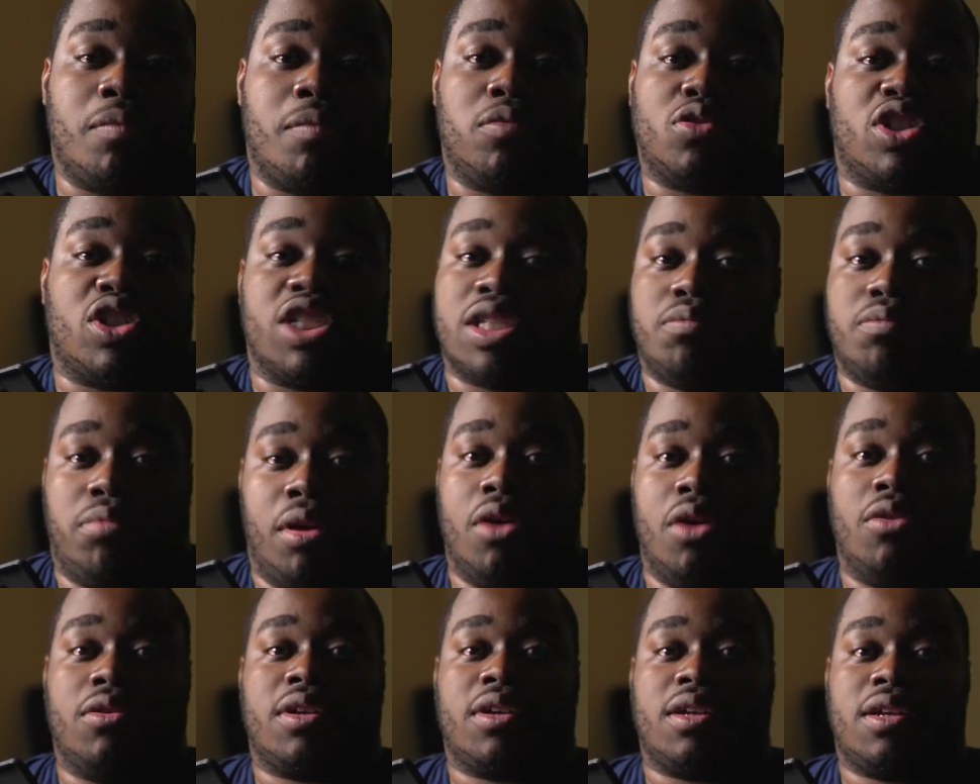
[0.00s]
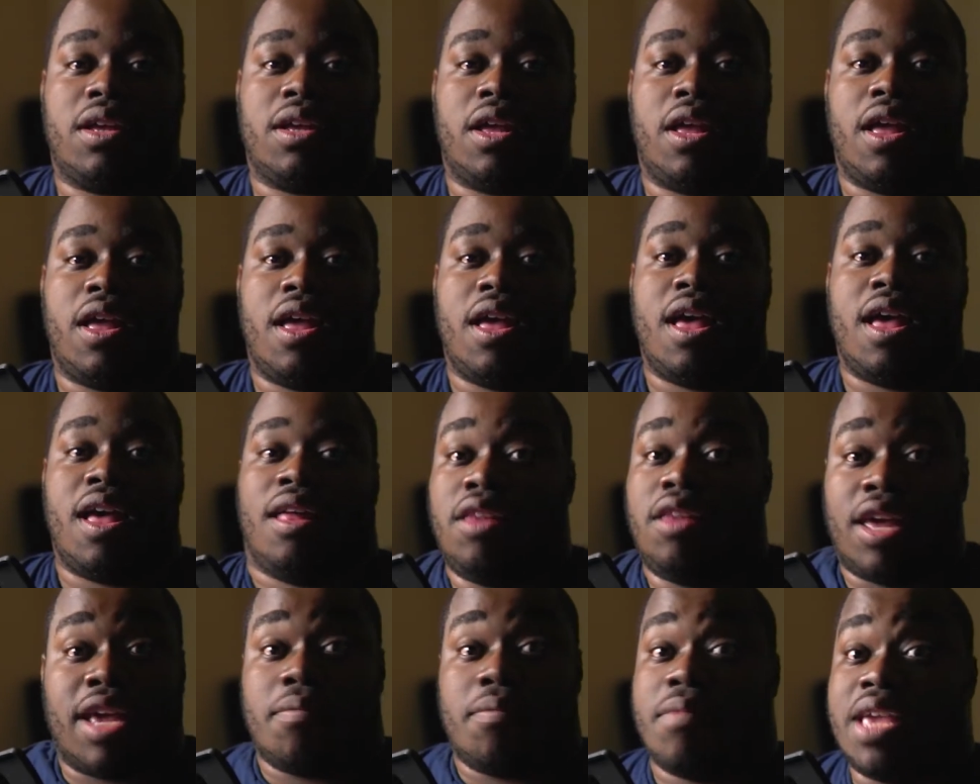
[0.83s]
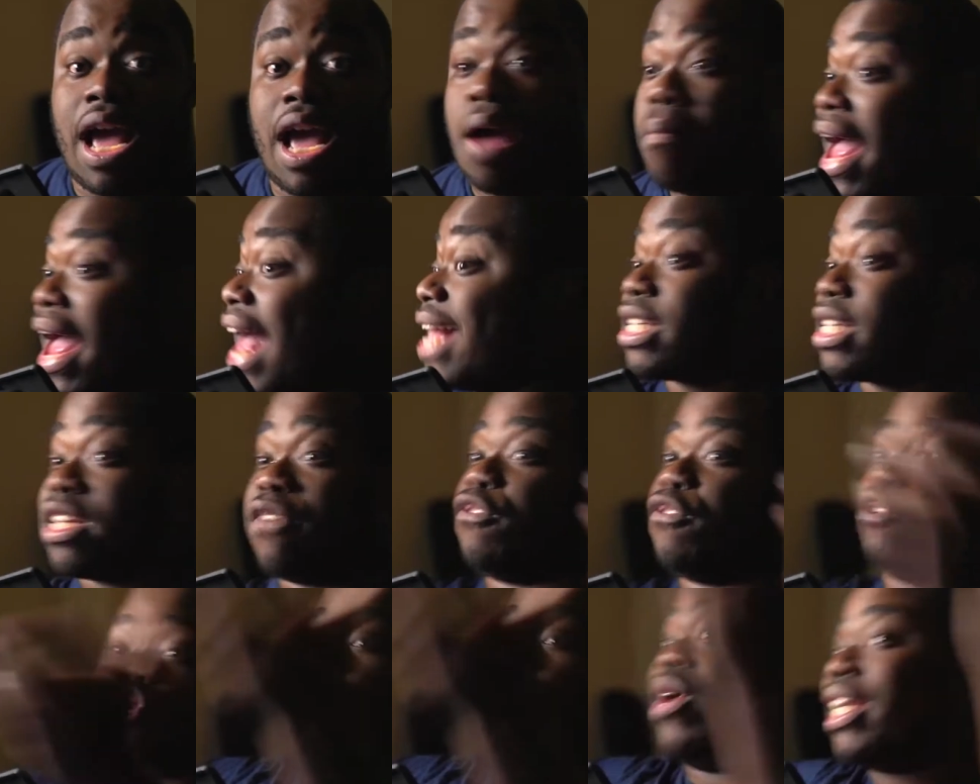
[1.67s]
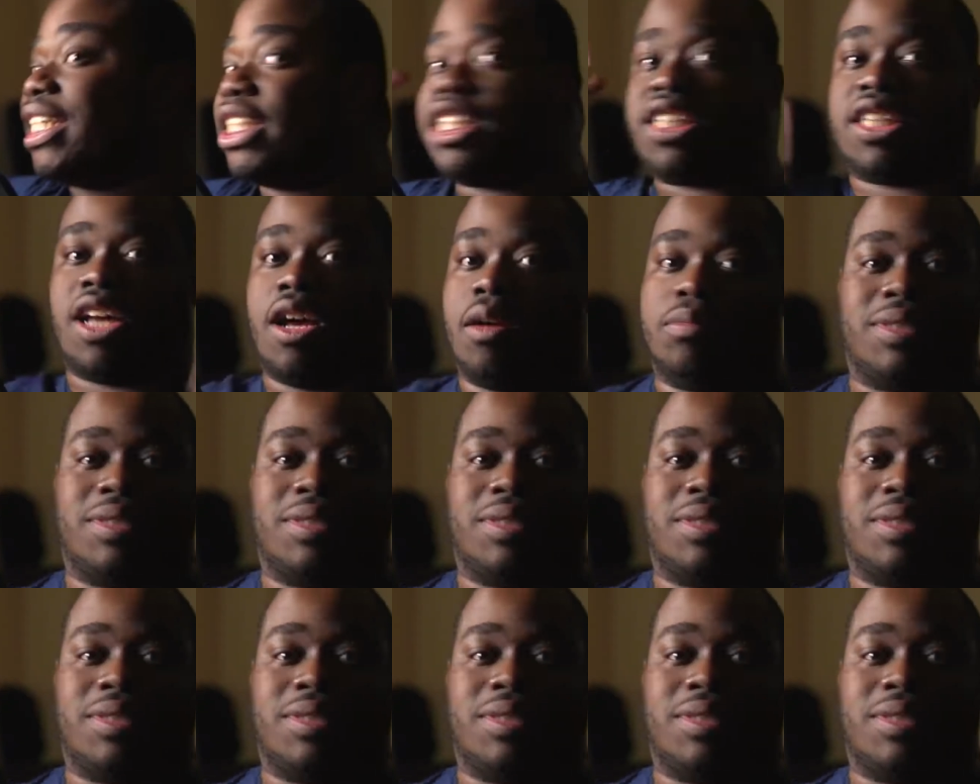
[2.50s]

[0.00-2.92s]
broke. Look at me. I'm asking for Twitch subs.